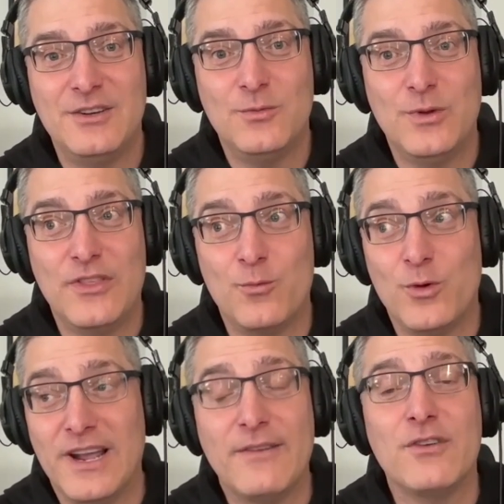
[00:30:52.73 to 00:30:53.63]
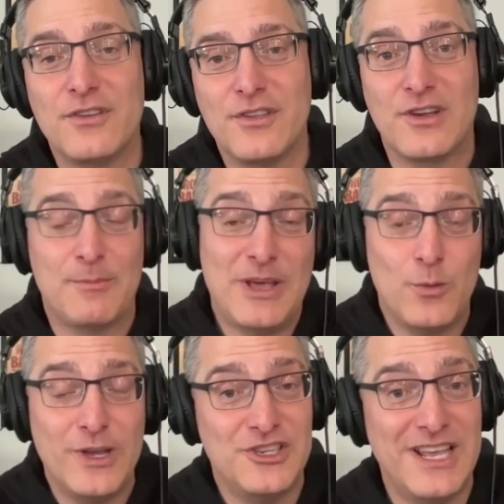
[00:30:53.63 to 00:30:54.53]
with wherever. By the
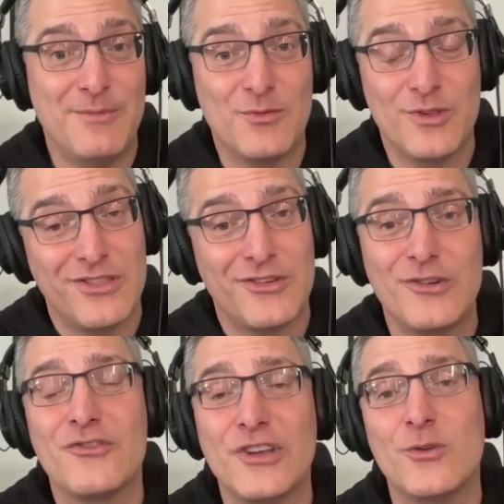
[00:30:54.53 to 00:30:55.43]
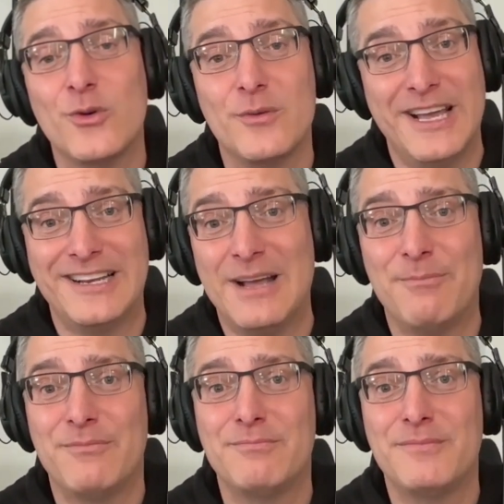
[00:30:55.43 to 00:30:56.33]
way, Jameis was a third string quarterback,
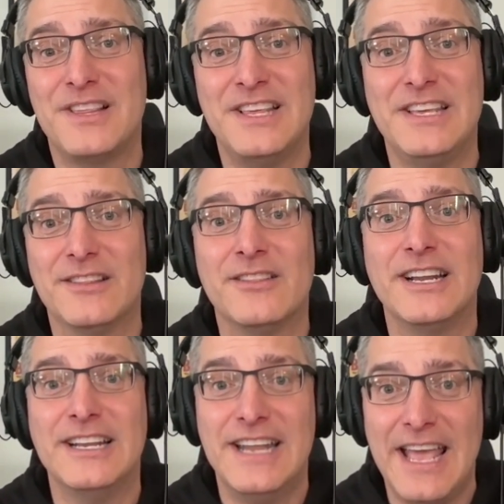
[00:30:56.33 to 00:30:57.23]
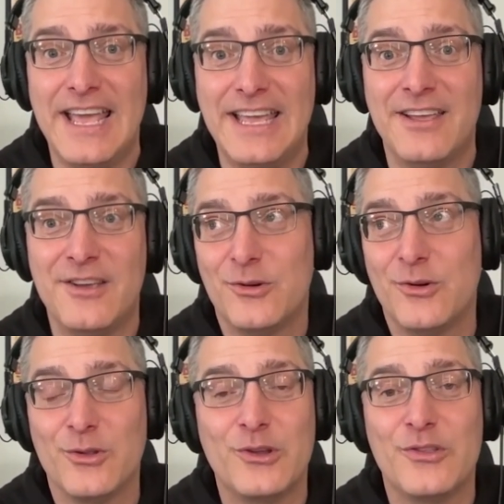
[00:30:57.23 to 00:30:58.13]
not seeing the light of day
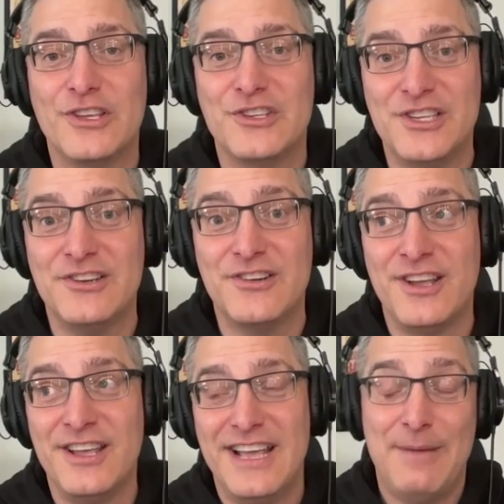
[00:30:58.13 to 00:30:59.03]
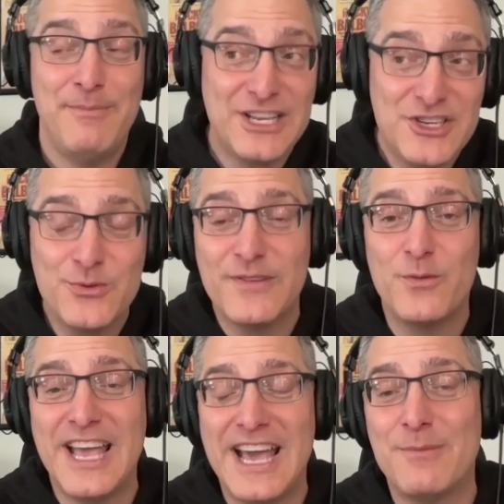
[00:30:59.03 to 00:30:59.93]
earlier this year. I bet you if
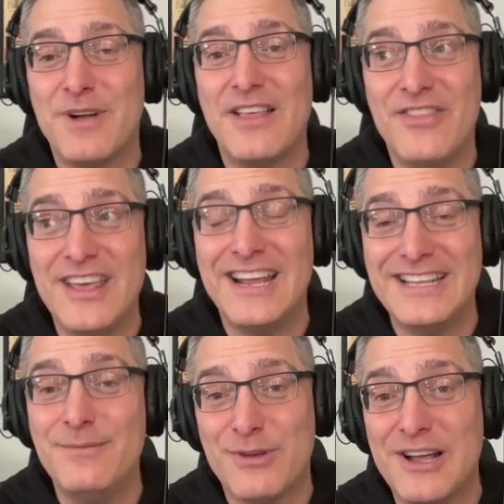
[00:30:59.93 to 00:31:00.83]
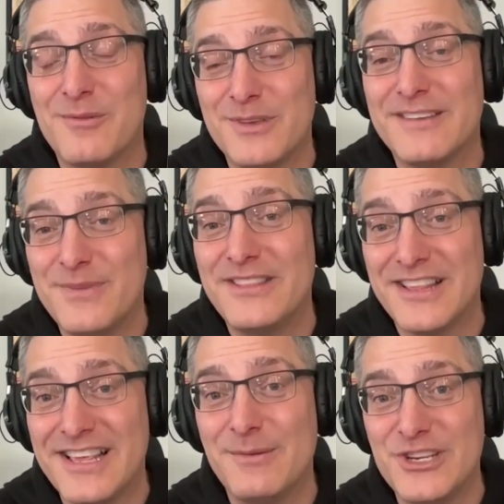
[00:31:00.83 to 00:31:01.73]
we had him on then, he'd probably have been
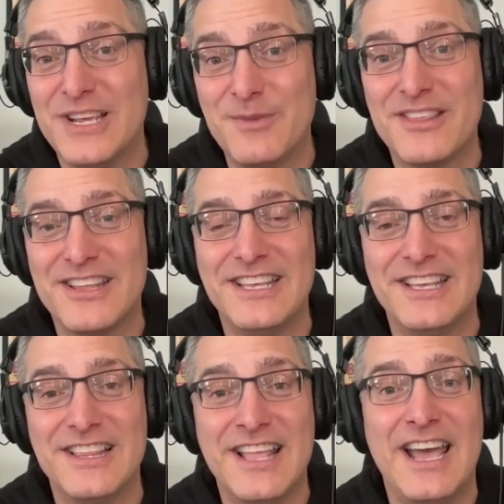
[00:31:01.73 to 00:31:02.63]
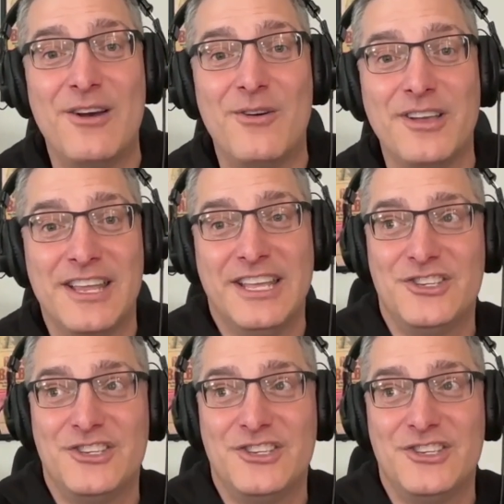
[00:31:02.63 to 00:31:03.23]
the same Jameis that he is now, getting a